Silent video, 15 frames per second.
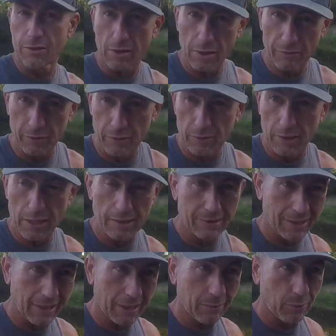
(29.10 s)
Sorry for the
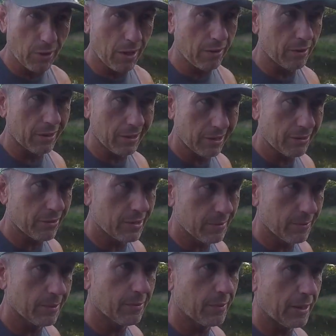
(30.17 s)
grass cutting. We're out in the country. It's
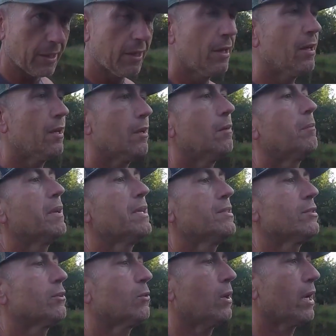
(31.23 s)
supposed to be
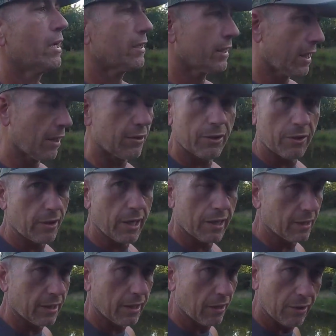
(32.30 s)
peace and quiet. Gather your
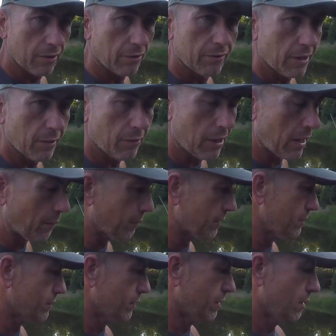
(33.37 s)
head together. Never
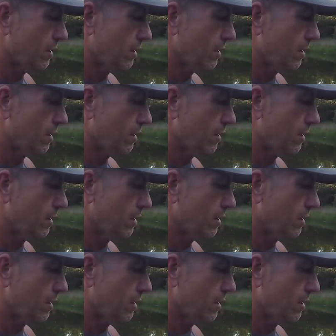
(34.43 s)
happens.